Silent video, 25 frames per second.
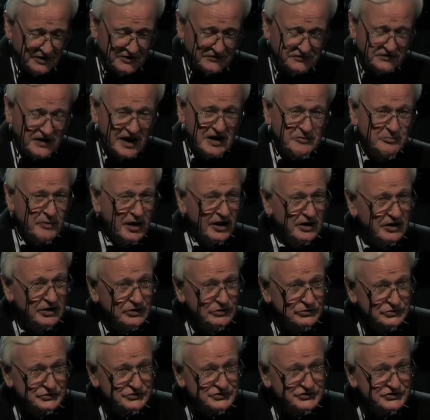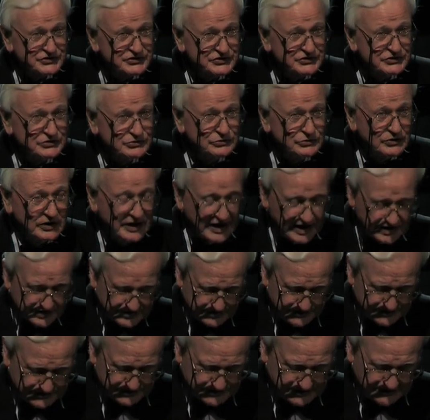find my old school
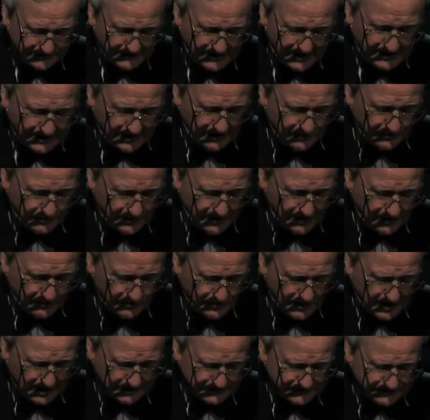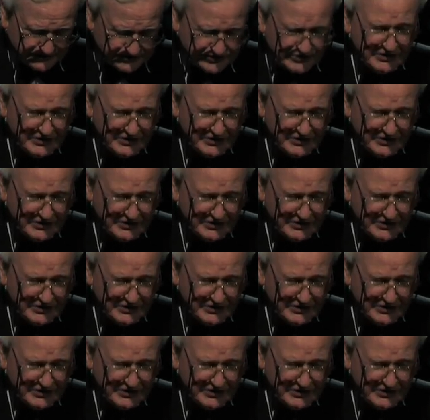atlas to find out where it was.